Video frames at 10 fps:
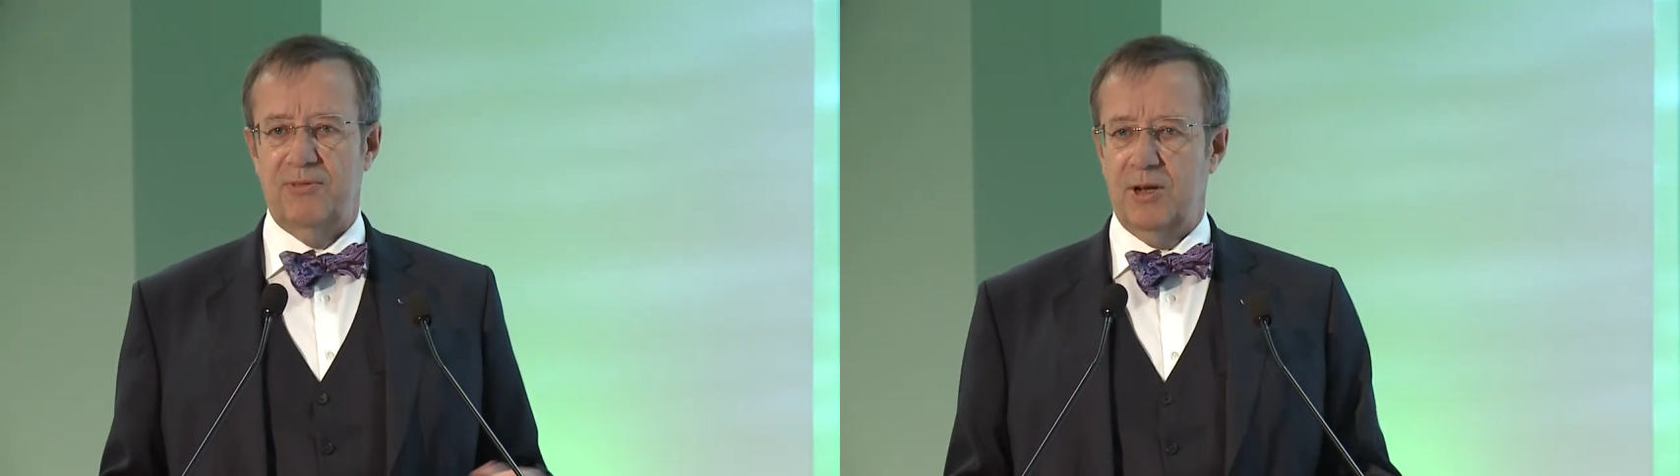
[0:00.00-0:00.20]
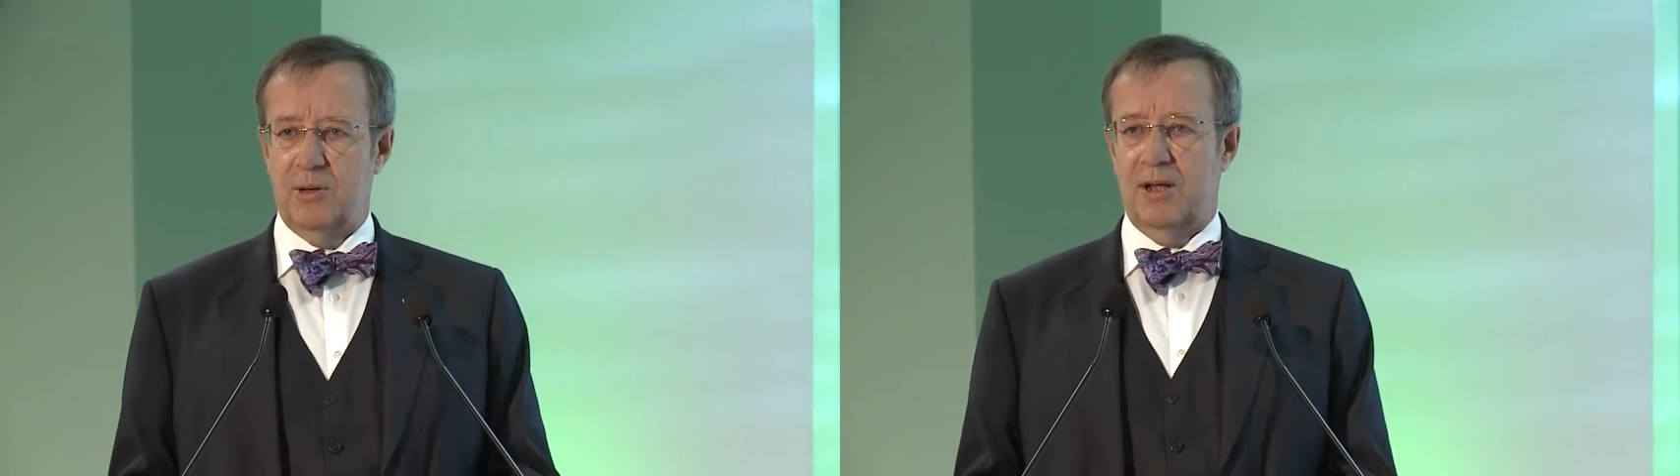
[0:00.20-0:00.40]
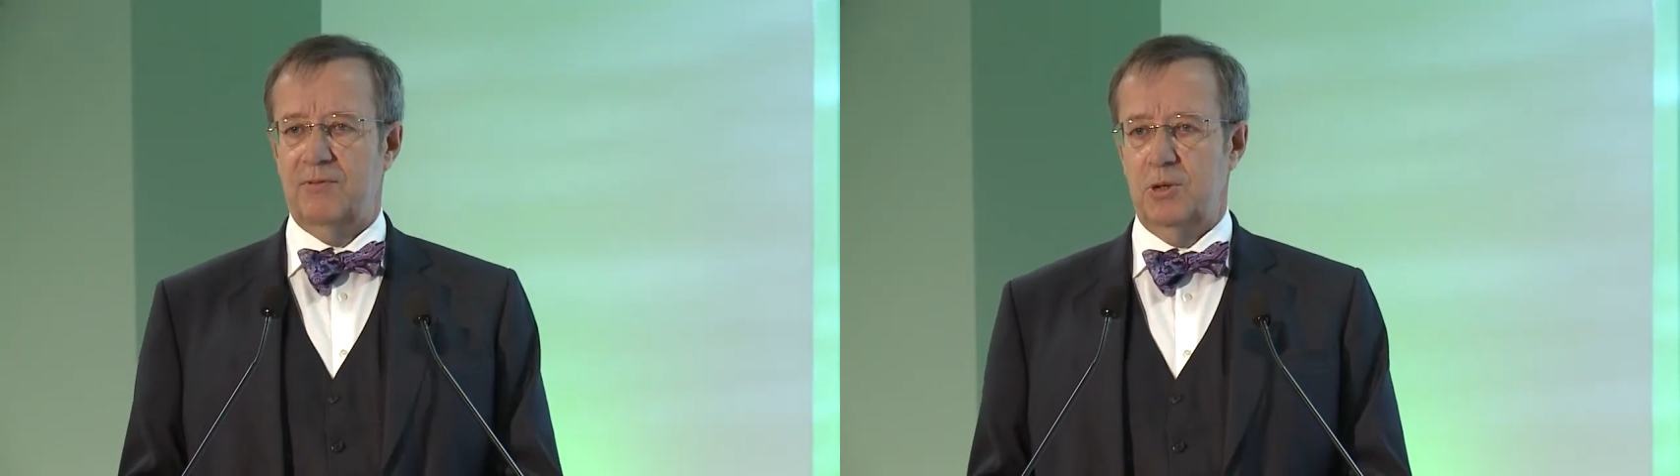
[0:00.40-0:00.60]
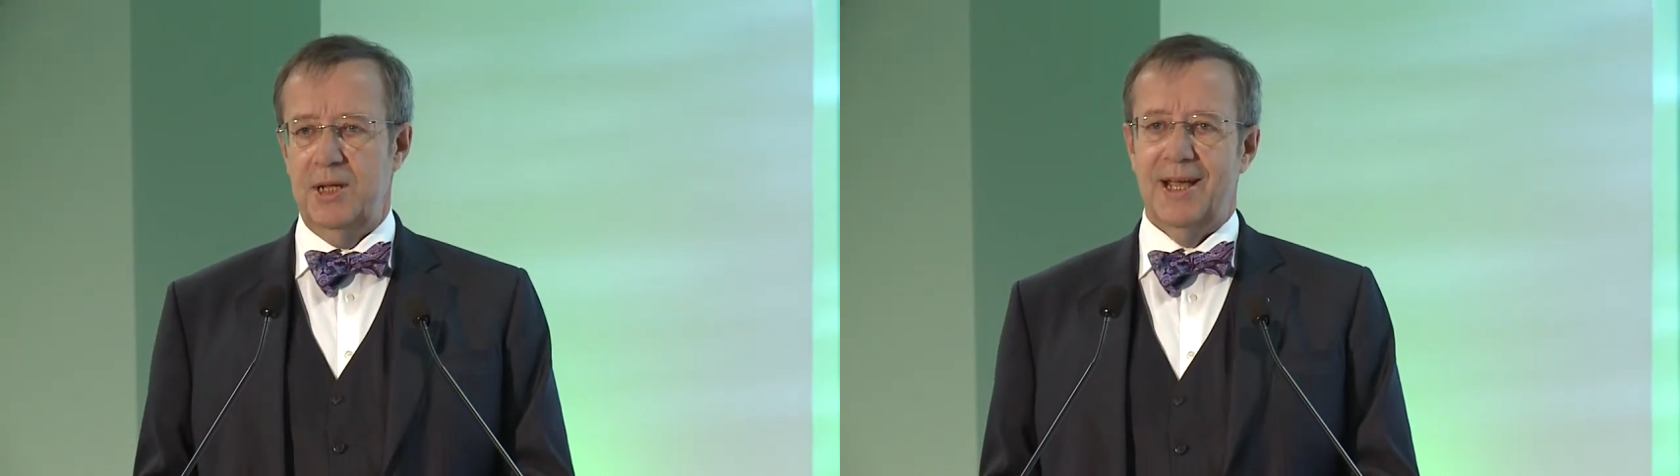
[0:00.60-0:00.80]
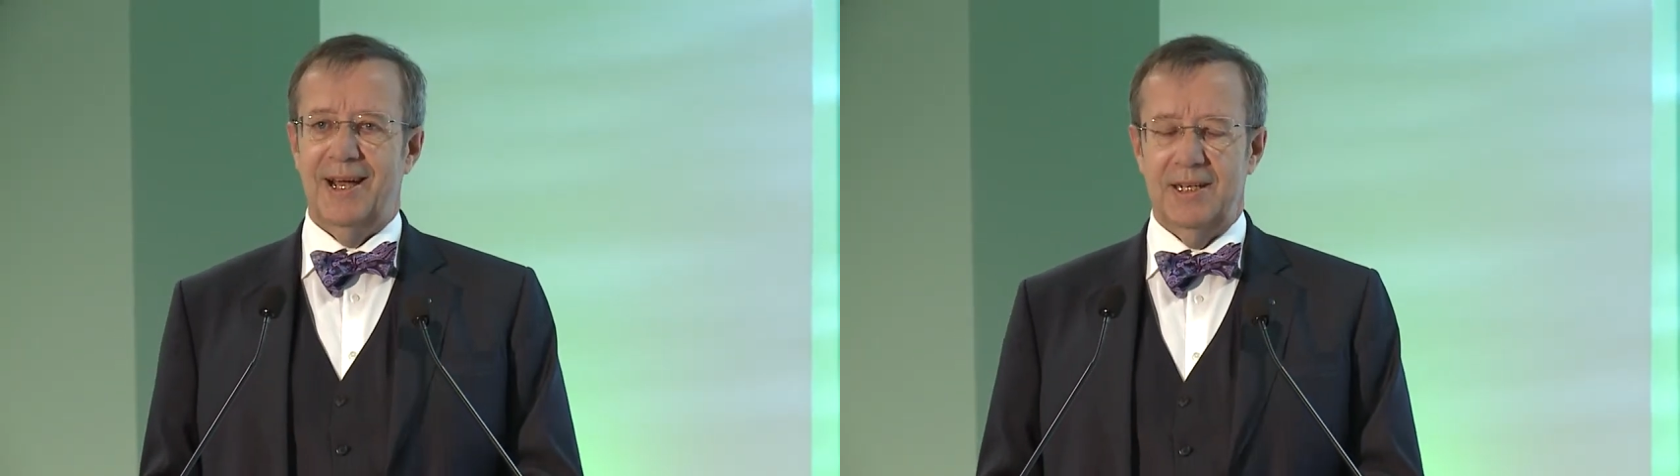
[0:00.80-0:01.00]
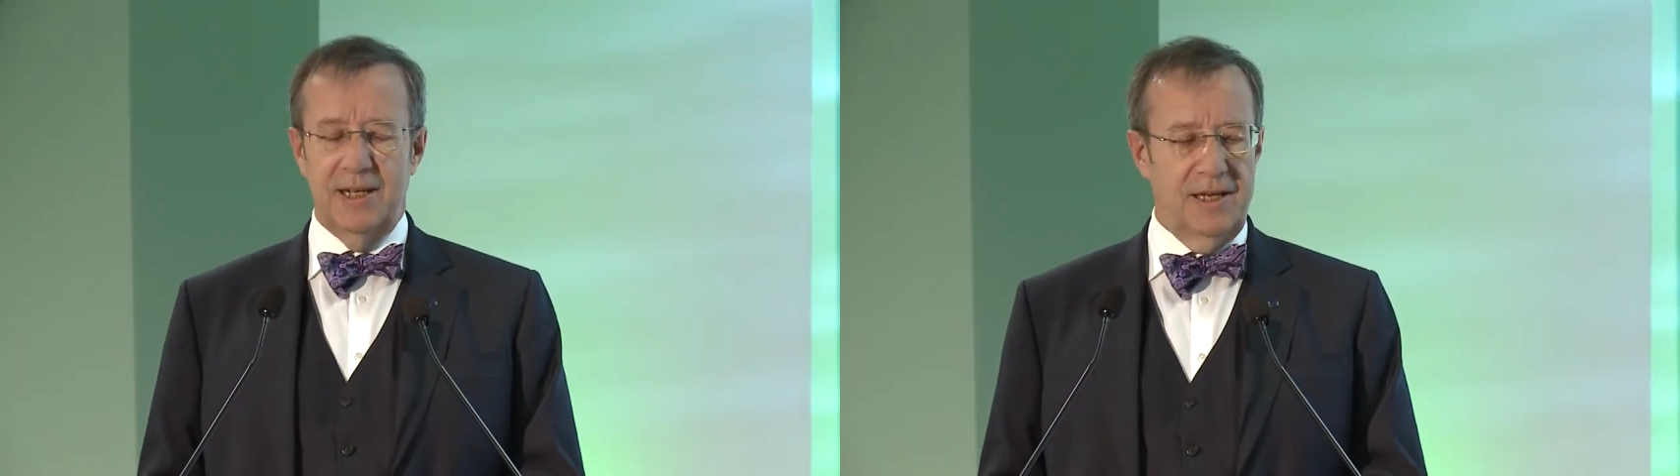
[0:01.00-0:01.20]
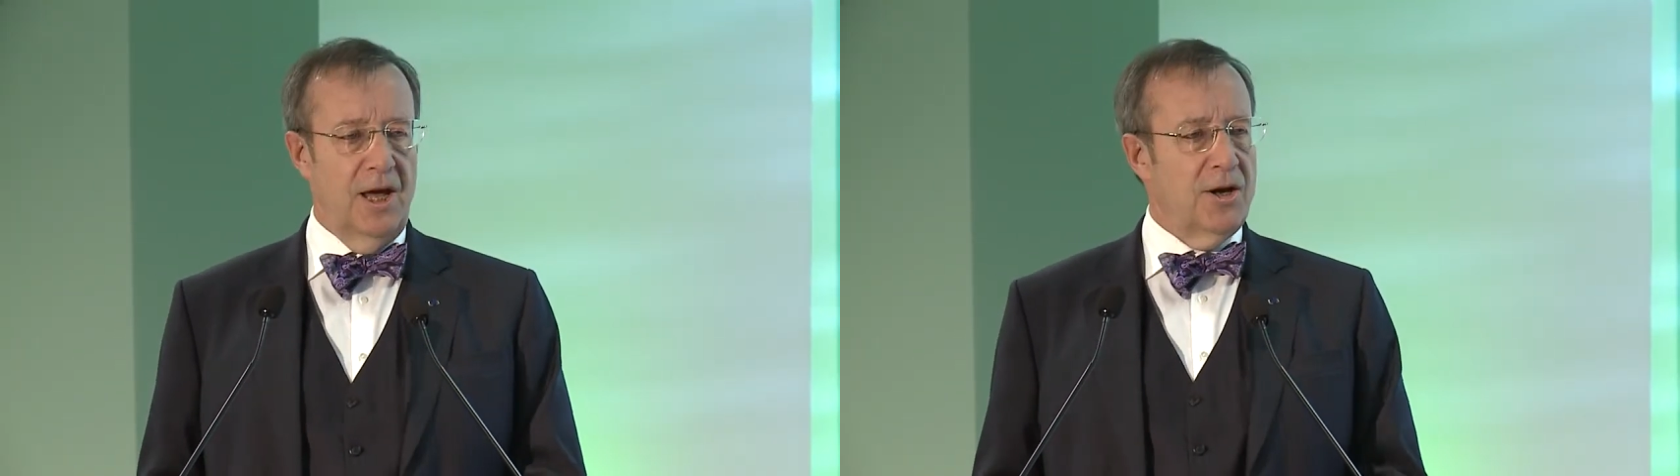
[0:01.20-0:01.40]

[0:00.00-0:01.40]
If you don't have unique ID,